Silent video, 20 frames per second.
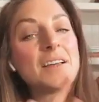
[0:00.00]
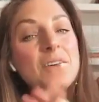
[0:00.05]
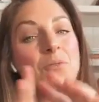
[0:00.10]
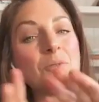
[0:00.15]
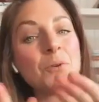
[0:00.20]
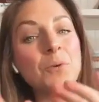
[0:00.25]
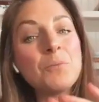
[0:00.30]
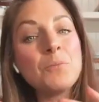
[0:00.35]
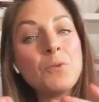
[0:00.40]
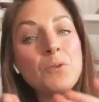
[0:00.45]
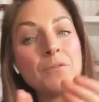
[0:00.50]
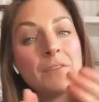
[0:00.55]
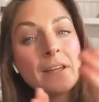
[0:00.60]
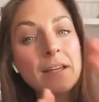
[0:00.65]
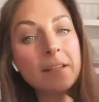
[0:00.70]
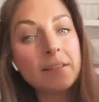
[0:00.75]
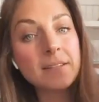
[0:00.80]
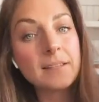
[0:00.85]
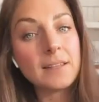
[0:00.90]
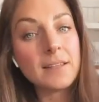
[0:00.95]
we're moving
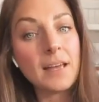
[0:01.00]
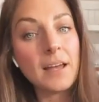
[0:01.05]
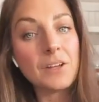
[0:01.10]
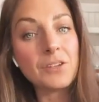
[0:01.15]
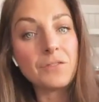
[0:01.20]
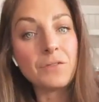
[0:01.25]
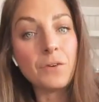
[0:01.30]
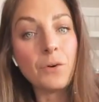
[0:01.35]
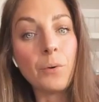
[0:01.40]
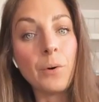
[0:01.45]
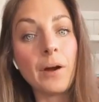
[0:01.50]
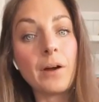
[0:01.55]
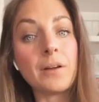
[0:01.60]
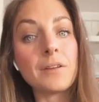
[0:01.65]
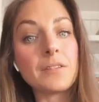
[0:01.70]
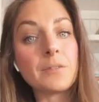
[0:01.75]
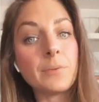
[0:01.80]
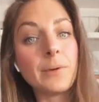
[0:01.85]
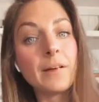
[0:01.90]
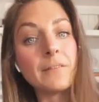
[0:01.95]
into the age of
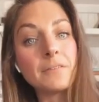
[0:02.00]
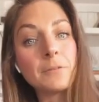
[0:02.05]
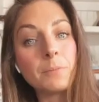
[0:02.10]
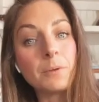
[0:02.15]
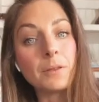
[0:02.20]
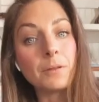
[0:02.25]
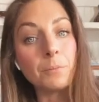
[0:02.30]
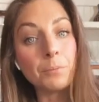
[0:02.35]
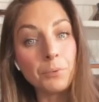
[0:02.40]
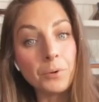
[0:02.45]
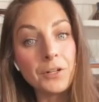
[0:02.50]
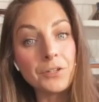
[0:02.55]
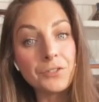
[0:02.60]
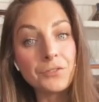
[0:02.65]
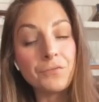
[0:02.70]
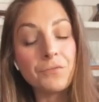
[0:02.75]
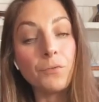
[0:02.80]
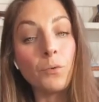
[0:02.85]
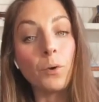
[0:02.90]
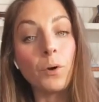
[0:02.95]
Aquarius, so we have to be the
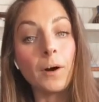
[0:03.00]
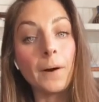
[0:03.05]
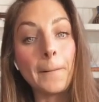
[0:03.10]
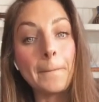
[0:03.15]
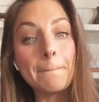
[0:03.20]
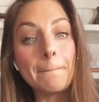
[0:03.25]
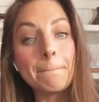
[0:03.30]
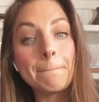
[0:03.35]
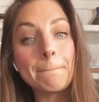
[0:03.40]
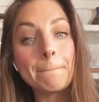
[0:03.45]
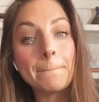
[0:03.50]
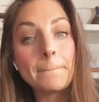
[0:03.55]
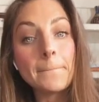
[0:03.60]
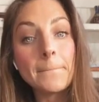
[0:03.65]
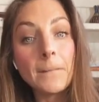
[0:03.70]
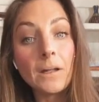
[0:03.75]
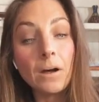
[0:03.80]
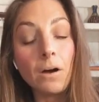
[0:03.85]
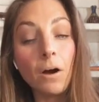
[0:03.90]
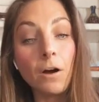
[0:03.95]
bridge for
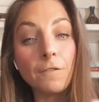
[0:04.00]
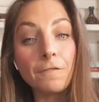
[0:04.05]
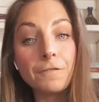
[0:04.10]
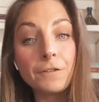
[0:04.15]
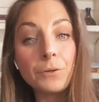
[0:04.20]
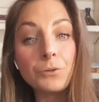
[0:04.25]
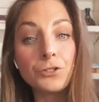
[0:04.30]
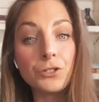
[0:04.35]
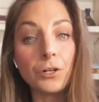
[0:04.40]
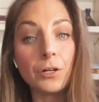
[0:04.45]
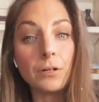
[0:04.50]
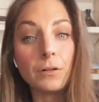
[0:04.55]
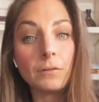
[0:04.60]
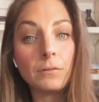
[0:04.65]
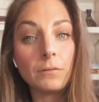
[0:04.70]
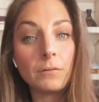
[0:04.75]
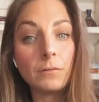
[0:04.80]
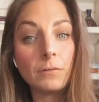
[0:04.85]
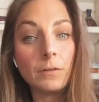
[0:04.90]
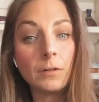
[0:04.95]
our future.
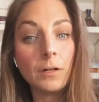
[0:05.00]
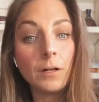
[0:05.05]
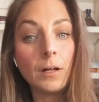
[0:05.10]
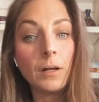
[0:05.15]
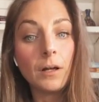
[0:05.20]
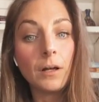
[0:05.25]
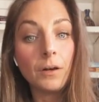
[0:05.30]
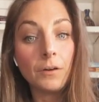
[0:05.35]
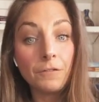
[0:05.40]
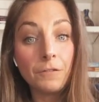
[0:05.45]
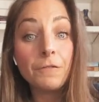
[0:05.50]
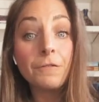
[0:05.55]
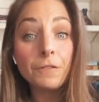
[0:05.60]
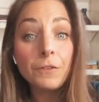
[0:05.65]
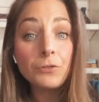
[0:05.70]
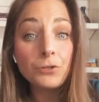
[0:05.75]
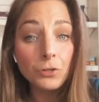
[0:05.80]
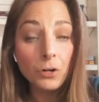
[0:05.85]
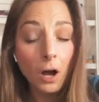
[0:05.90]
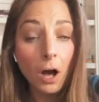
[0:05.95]
The
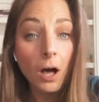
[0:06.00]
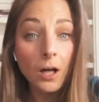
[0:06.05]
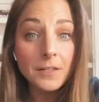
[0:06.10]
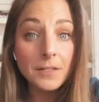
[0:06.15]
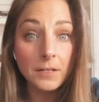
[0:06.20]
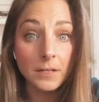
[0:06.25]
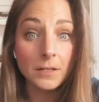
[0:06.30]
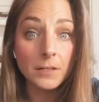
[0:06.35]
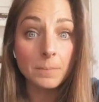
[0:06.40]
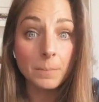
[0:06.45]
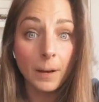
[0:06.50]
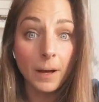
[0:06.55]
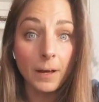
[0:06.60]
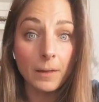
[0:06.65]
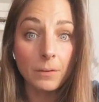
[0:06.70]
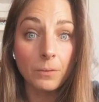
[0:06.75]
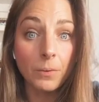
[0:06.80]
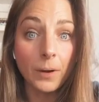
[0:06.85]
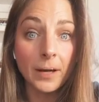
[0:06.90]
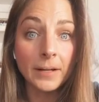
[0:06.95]
future us's, by
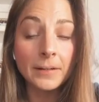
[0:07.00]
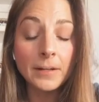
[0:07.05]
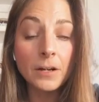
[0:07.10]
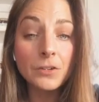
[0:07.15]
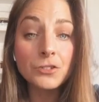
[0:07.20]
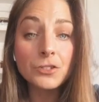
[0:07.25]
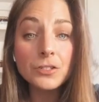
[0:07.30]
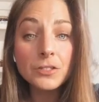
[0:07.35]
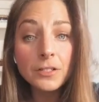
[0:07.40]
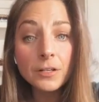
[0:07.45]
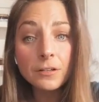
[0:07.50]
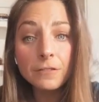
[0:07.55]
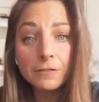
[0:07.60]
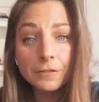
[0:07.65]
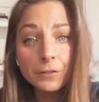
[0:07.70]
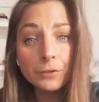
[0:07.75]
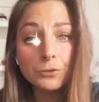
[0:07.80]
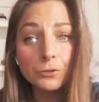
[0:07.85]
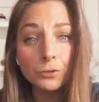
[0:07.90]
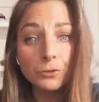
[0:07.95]
the way, not just our
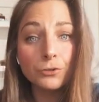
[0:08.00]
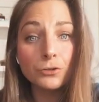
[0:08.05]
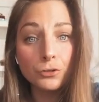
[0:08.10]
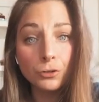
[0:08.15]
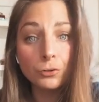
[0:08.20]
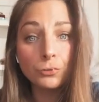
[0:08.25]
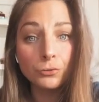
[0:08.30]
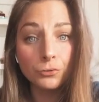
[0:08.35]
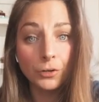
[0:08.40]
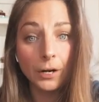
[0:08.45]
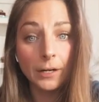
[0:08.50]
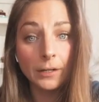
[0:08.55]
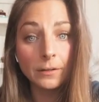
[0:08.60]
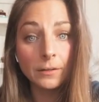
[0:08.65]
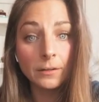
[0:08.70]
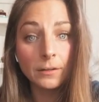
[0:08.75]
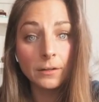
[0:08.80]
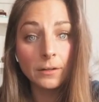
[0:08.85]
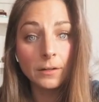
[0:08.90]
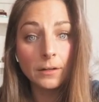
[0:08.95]
future
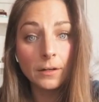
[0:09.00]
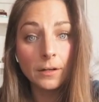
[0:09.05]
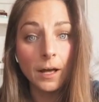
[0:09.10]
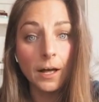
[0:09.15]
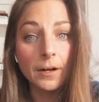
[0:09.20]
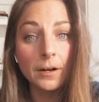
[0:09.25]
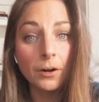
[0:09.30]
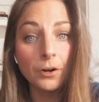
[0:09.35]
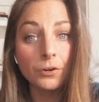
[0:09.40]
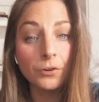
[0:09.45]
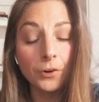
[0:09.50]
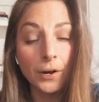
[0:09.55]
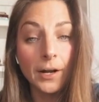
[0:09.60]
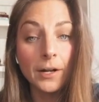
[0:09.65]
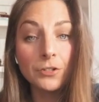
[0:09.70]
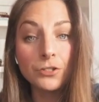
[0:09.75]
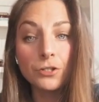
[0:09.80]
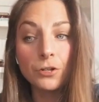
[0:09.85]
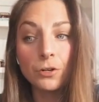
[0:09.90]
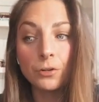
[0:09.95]
children and our
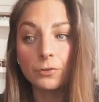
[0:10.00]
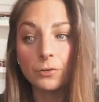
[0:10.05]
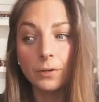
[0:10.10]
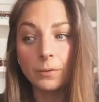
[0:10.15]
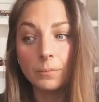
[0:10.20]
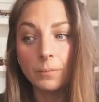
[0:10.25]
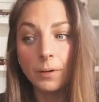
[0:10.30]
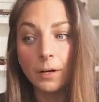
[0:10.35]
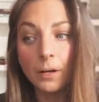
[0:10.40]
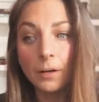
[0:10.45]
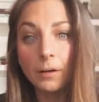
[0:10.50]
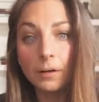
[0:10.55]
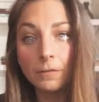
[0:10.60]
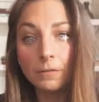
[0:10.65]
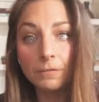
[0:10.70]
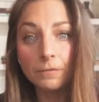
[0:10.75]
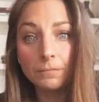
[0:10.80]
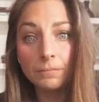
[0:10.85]
grandchildren, but